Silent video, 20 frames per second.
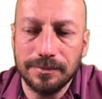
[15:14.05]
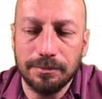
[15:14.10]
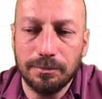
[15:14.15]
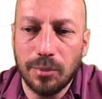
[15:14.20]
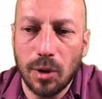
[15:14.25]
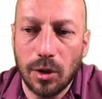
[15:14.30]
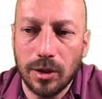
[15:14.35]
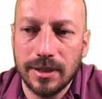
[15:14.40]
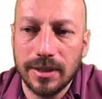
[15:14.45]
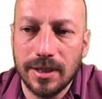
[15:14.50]

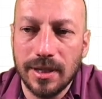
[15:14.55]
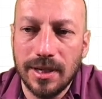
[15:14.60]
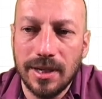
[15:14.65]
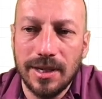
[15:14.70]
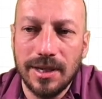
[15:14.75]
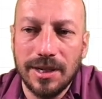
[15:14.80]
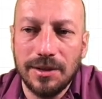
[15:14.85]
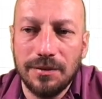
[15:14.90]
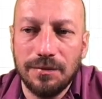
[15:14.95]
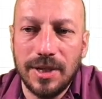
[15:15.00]
box
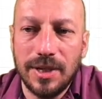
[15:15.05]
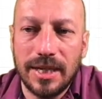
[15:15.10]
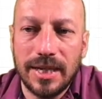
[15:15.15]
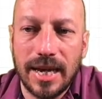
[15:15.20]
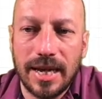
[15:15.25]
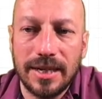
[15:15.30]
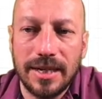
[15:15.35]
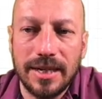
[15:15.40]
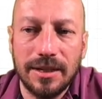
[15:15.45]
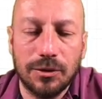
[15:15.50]
we
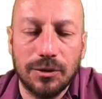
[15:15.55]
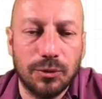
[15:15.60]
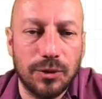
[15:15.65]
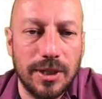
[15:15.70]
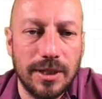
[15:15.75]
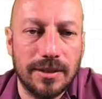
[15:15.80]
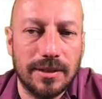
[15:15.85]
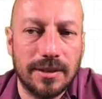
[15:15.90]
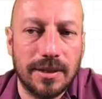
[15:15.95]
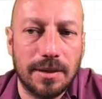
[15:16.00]
can
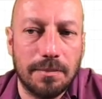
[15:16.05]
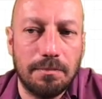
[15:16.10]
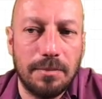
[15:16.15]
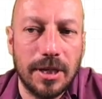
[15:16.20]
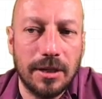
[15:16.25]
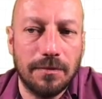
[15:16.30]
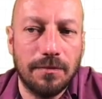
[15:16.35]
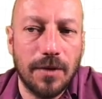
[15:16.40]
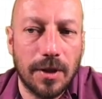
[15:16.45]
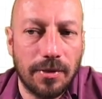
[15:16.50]
increase the
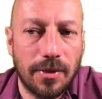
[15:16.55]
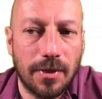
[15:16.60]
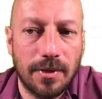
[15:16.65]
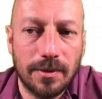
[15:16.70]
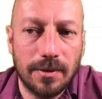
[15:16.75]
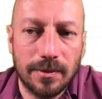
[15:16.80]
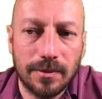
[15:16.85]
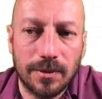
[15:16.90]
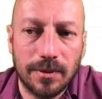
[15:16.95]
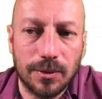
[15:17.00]
bit width
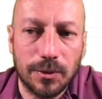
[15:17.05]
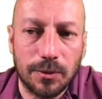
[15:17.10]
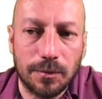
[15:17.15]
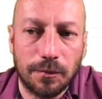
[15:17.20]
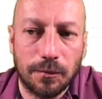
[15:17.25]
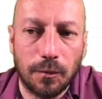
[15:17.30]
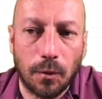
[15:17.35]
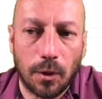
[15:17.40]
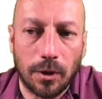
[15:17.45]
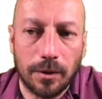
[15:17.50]
to
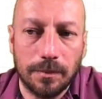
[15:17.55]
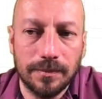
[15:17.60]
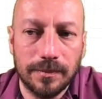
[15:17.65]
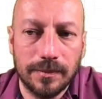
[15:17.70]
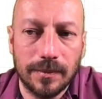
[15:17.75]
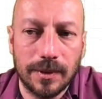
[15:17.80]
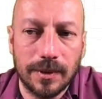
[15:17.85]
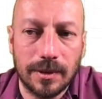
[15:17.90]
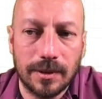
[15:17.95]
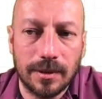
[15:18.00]
4,
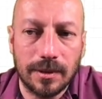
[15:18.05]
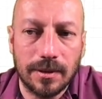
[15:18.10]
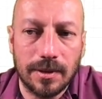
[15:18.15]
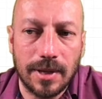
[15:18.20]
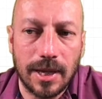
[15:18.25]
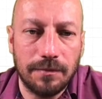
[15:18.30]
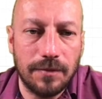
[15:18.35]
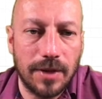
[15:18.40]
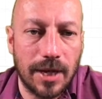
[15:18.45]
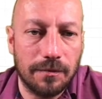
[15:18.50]
and
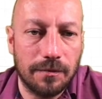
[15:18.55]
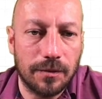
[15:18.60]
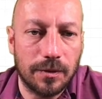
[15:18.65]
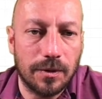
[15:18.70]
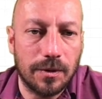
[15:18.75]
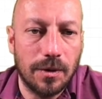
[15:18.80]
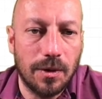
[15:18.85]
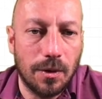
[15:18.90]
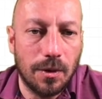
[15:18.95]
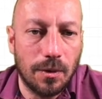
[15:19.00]
then we have a
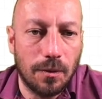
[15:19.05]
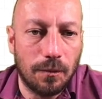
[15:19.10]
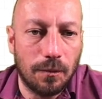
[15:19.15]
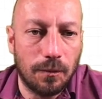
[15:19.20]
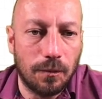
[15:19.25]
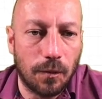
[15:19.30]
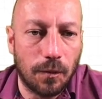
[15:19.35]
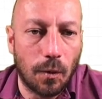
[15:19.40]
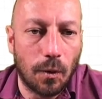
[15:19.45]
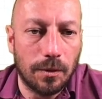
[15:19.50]

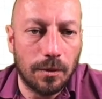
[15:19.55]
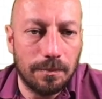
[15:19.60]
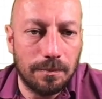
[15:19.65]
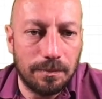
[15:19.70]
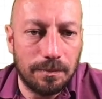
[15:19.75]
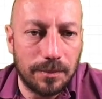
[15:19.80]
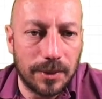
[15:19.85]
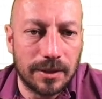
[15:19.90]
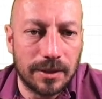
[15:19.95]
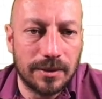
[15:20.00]

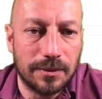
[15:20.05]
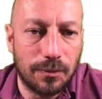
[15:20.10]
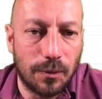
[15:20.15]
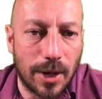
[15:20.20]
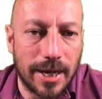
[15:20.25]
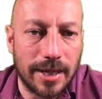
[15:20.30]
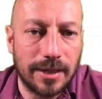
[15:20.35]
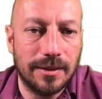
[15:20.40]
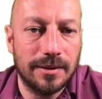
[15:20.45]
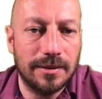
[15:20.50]
4-bit
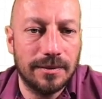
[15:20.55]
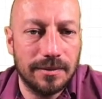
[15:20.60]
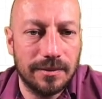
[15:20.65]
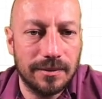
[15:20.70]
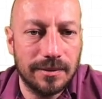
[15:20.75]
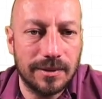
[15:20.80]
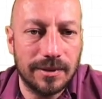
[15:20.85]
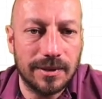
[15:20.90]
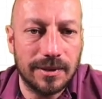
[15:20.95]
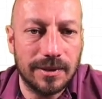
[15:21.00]
wide
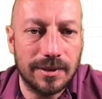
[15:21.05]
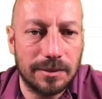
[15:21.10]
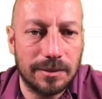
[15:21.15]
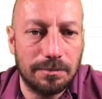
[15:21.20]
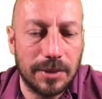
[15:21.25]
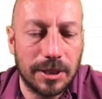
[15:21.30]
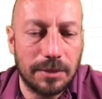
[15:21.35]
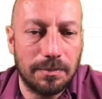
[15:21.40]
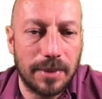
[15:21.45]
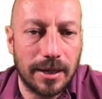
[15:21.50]

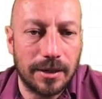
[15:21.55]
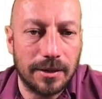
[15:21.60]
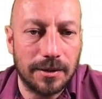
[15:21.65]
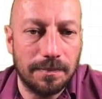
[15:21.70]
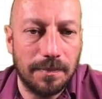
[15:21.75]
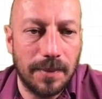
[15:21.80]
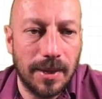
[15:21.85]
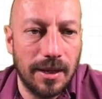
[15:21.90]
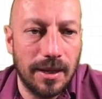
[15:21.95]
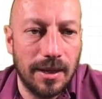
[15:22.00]
bit pattern.
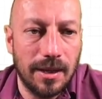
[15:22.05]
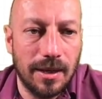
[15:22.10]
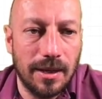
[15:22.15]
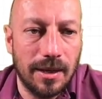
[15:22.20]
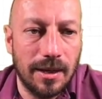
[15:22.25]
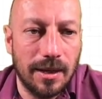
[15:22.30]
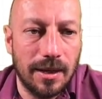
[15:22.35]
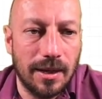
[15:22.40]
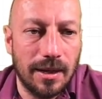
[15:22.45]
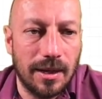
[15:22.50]

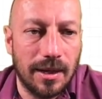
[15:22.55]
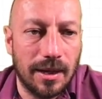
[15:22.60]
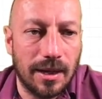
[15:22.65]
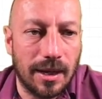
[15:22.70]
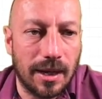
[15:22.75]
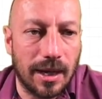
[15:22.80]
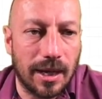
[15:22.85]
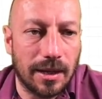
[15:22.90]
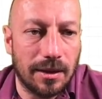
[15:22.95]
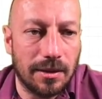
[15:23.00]

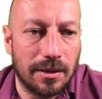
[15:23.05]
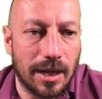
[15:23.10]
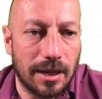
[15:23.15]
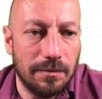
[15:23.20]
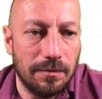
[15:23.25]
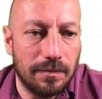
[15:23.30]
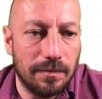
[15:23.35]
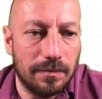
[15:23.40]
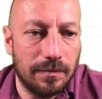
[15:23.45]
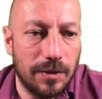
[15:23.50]
And
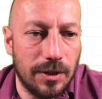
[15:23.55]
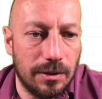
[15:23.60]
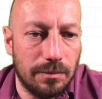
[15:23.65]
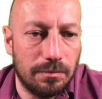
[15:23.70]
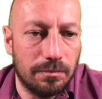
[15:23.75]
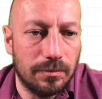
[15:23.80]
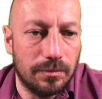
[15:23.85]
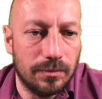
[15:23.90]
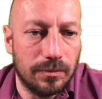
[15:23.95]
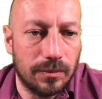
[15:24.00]
then we
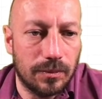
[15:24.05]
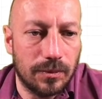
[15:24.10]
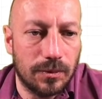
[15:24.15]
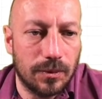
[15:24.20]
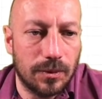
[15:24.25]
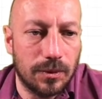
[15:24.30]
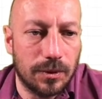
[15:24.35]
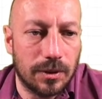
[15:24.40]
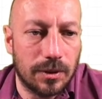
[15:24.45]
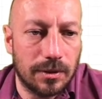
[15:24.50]

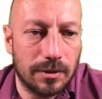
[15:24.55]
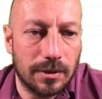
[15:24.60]
could